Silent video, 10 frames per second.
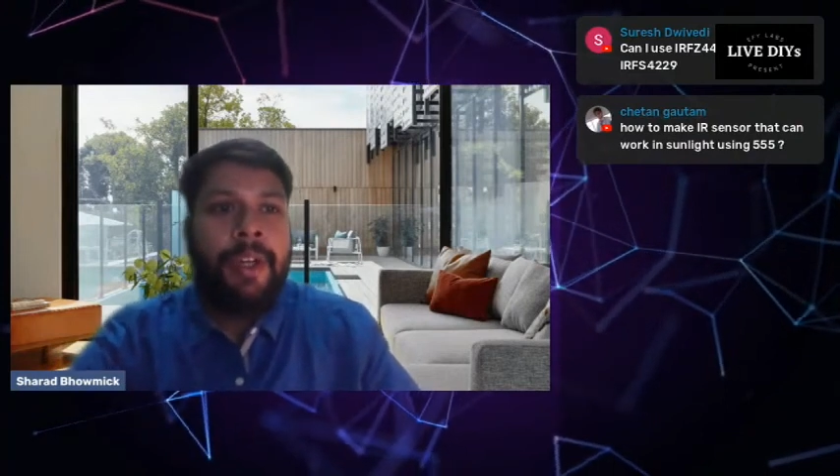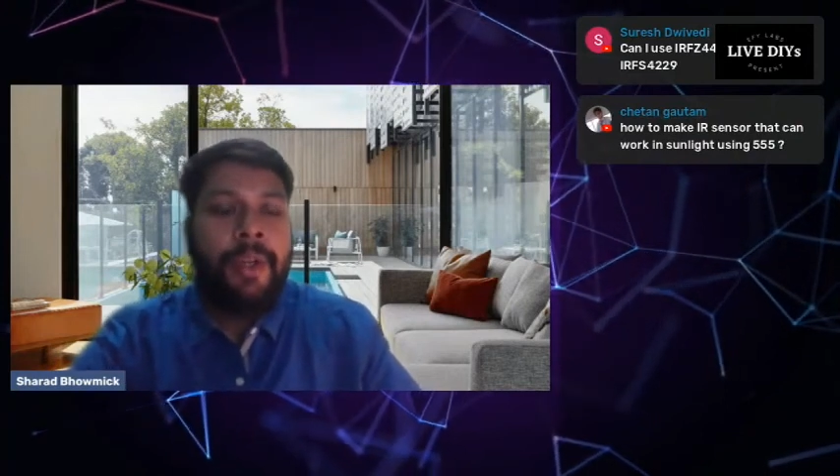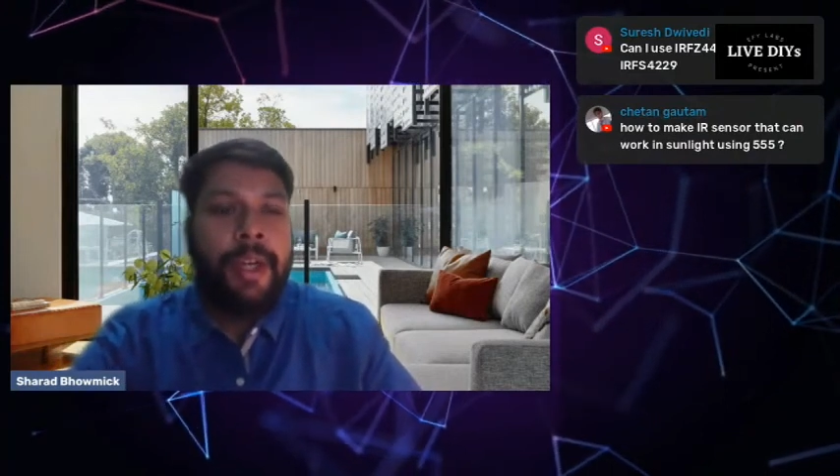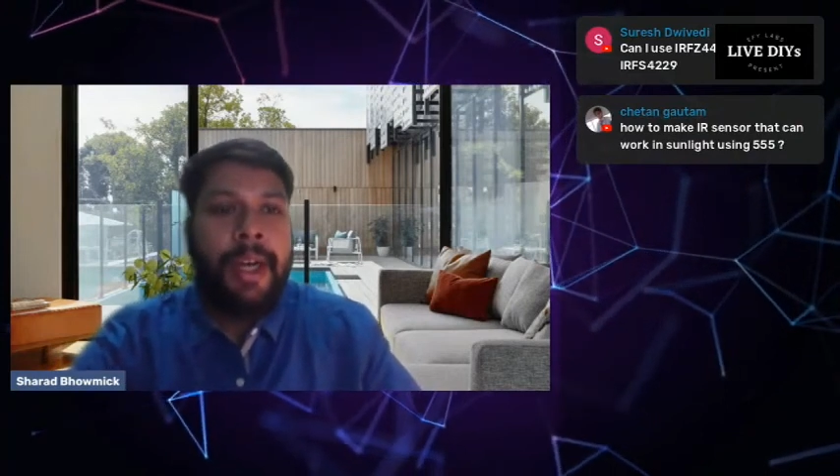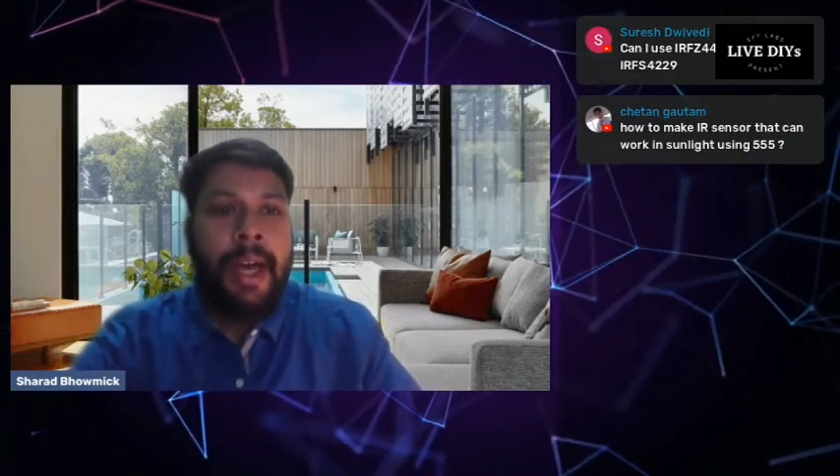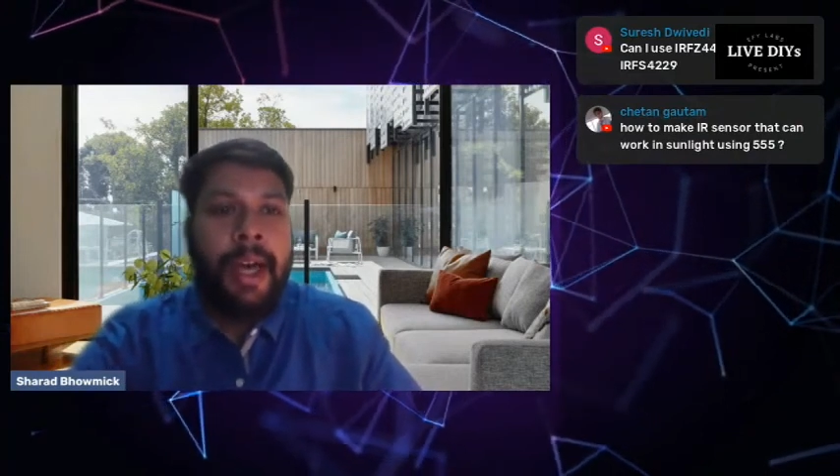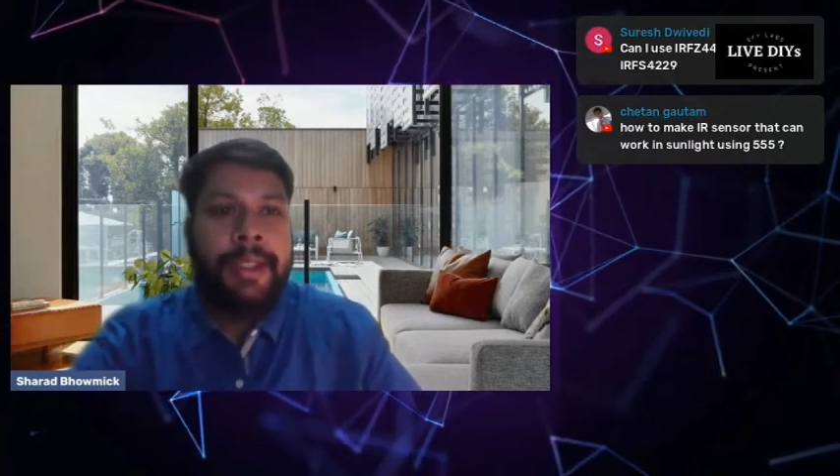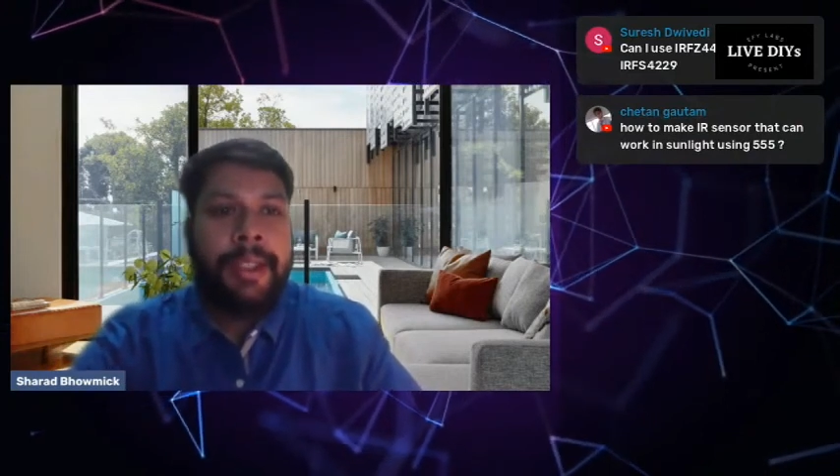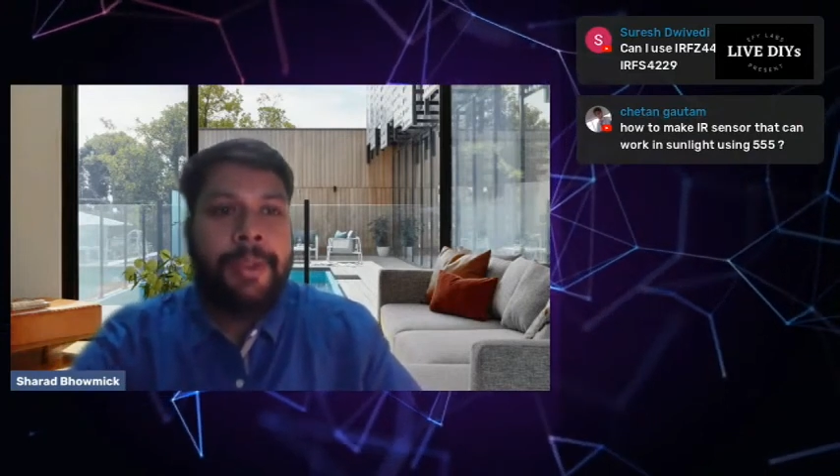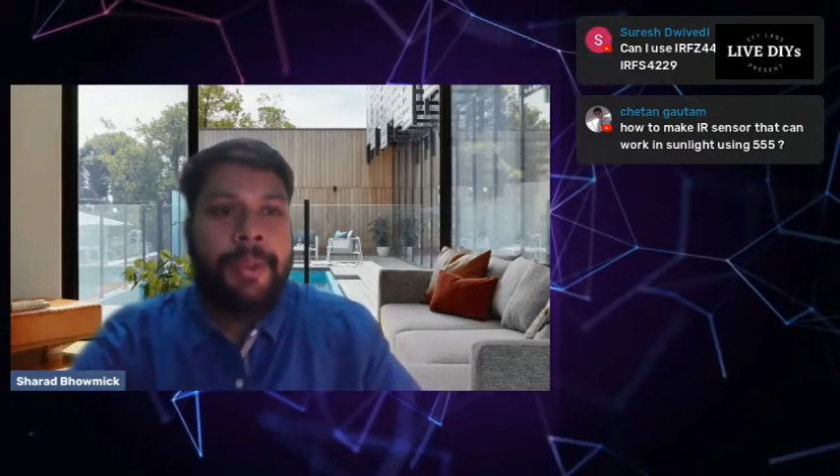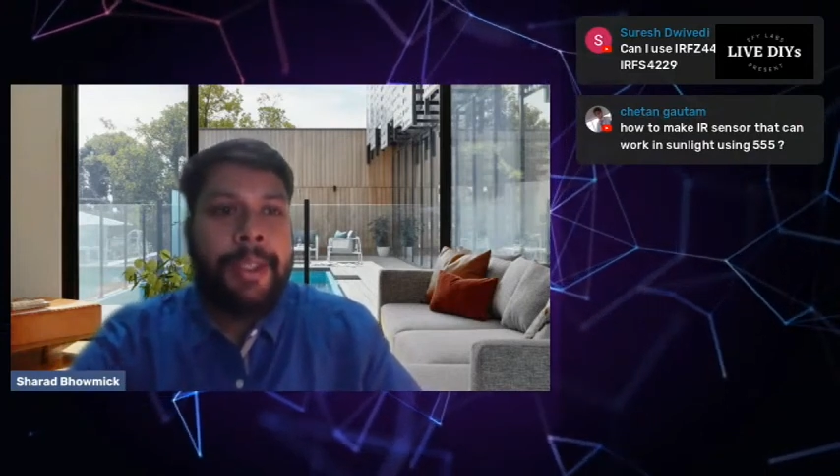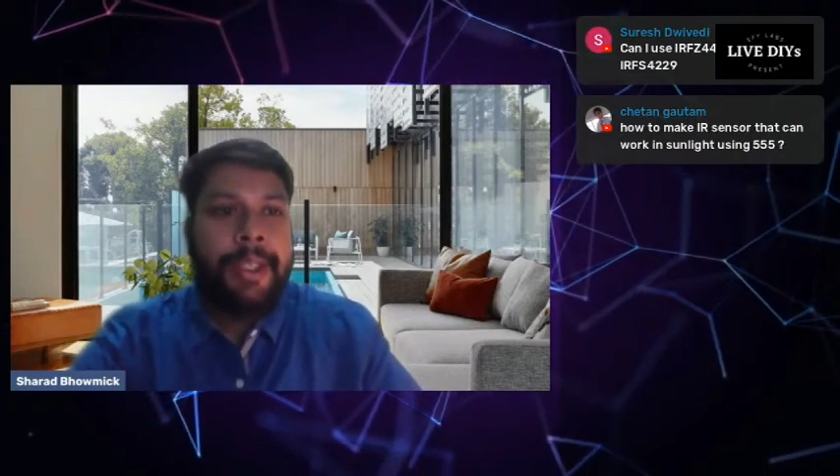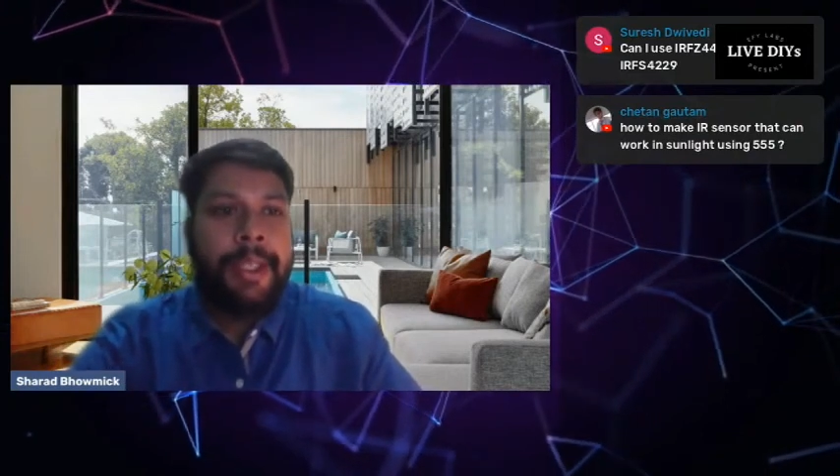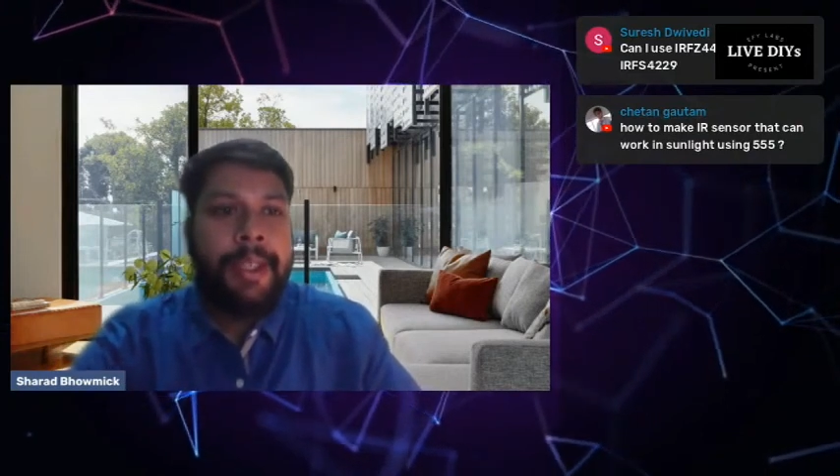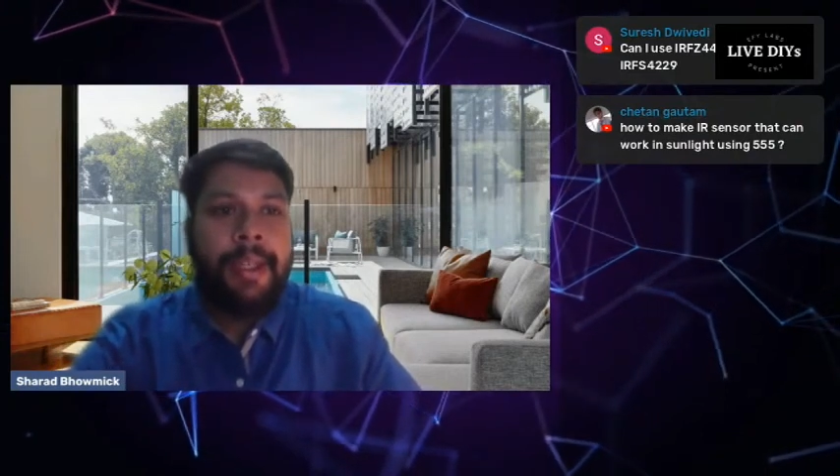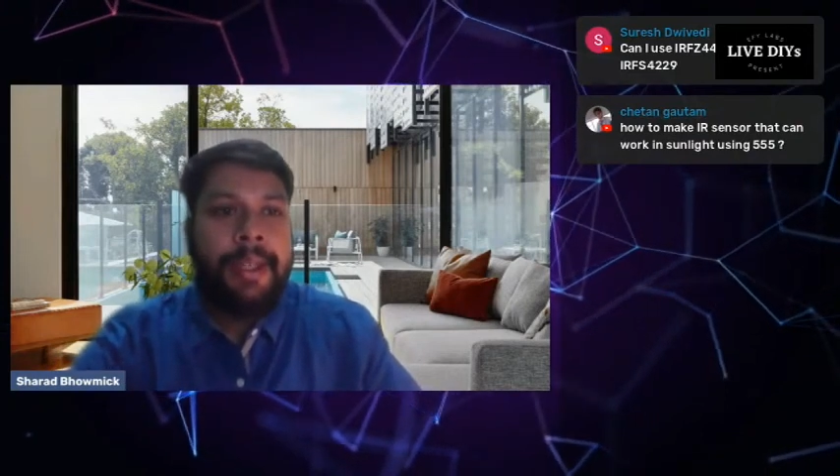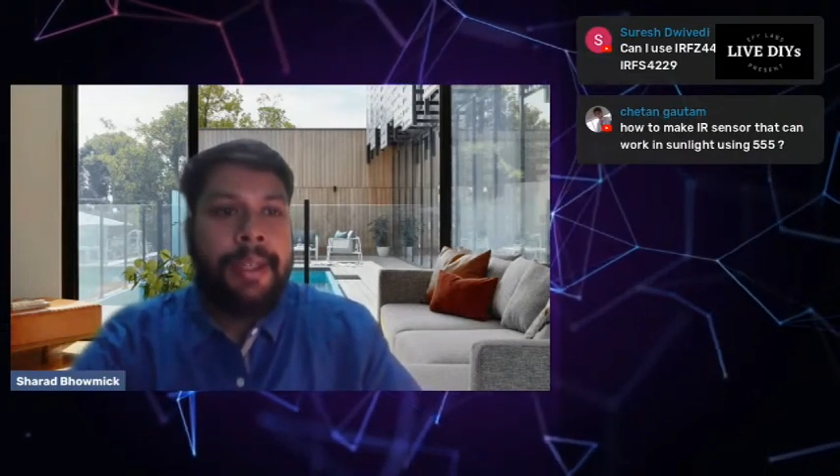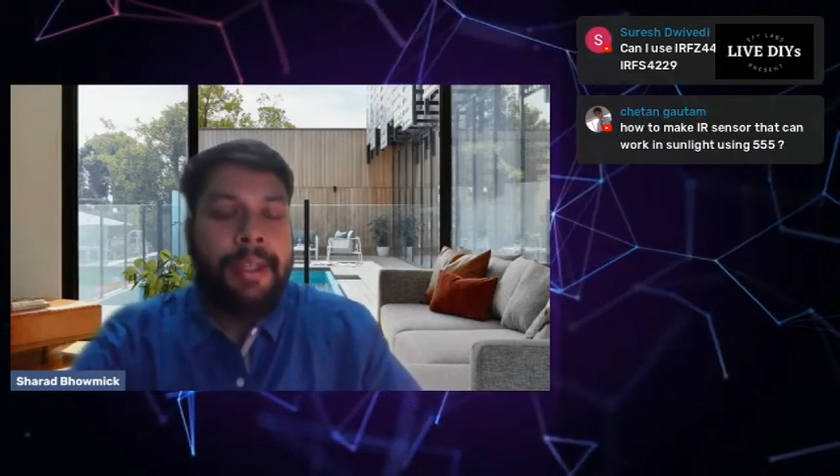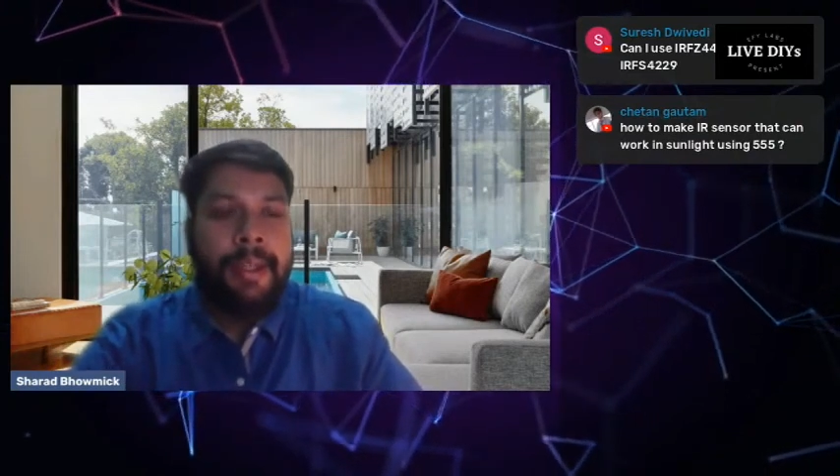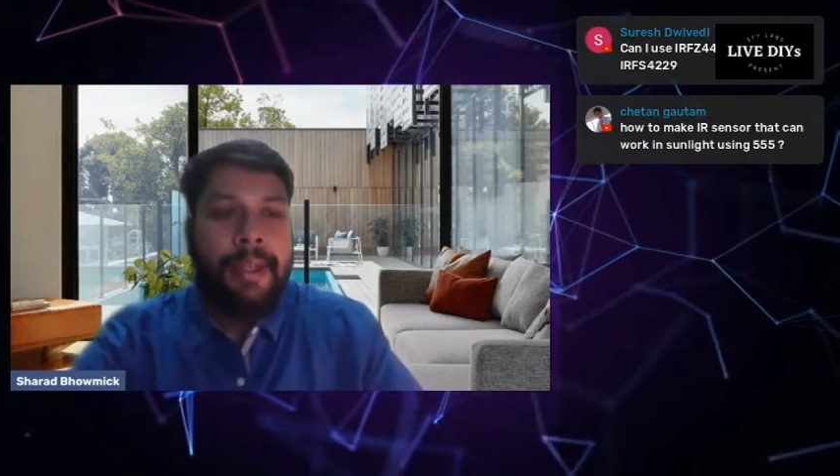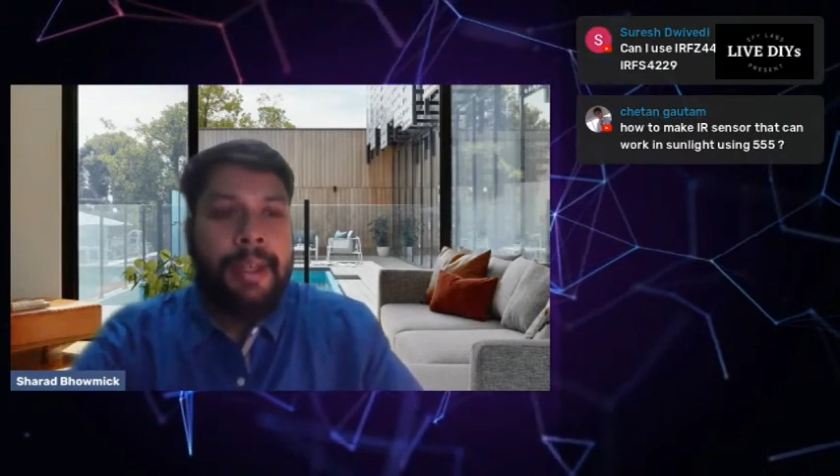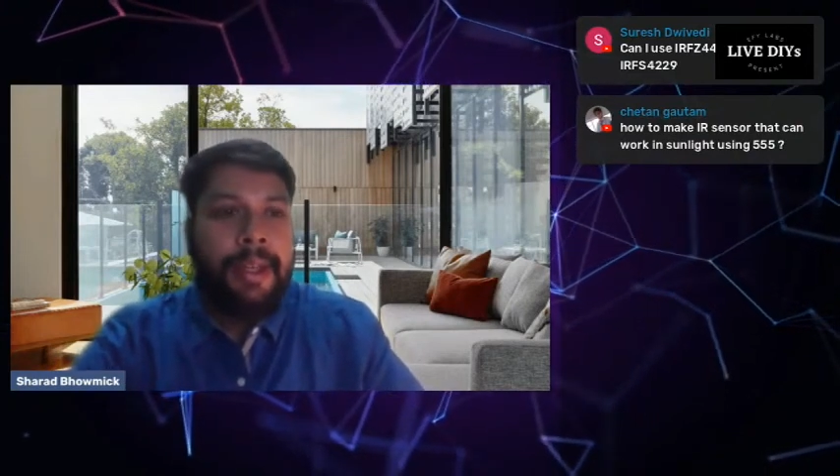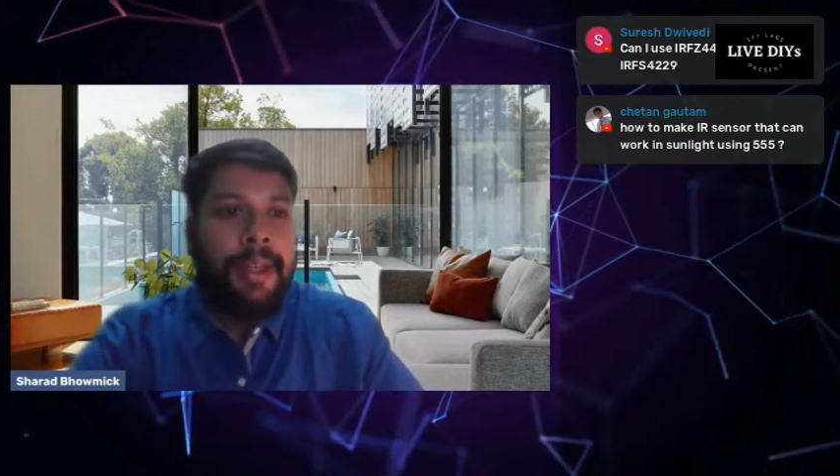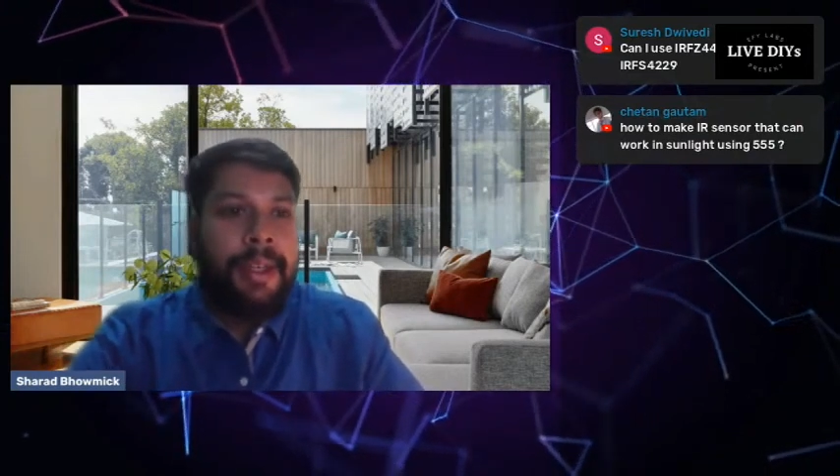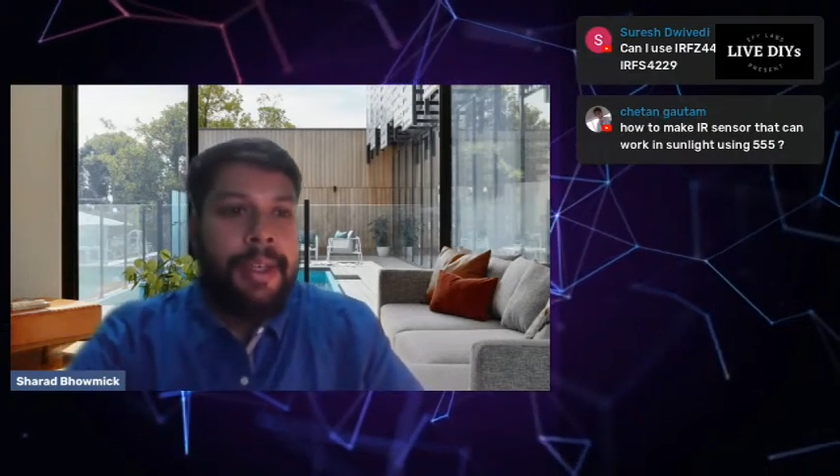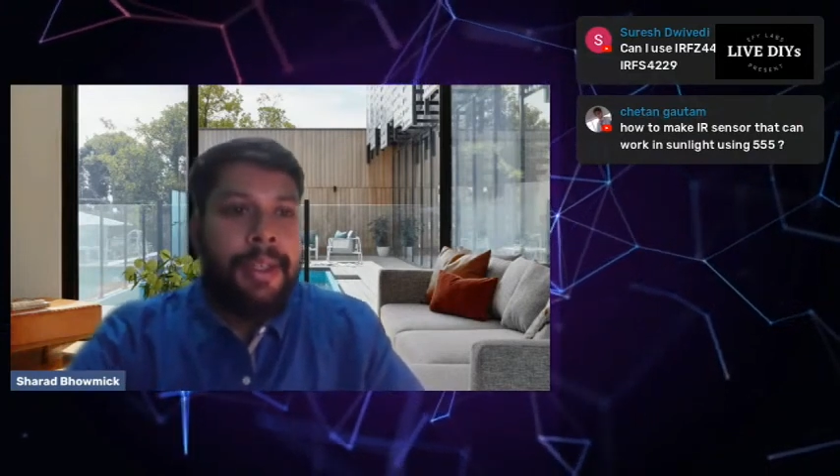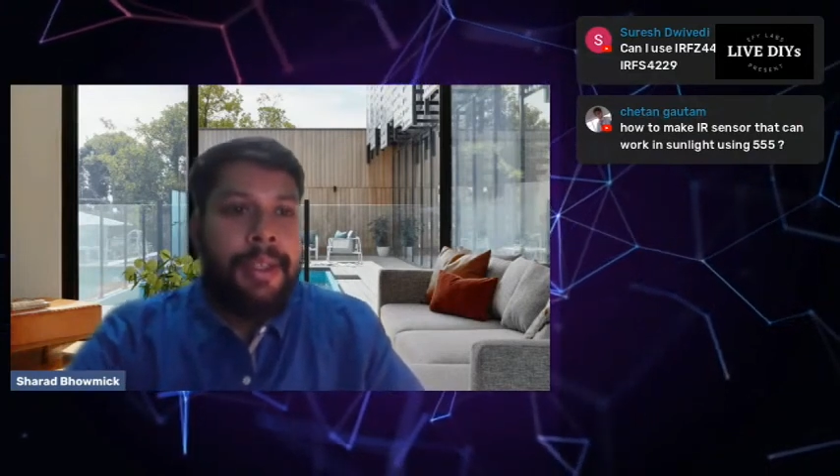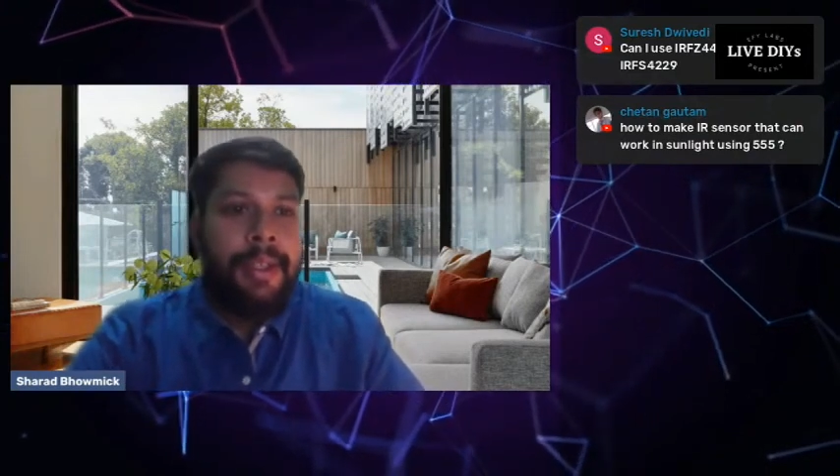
You can ask this question uh,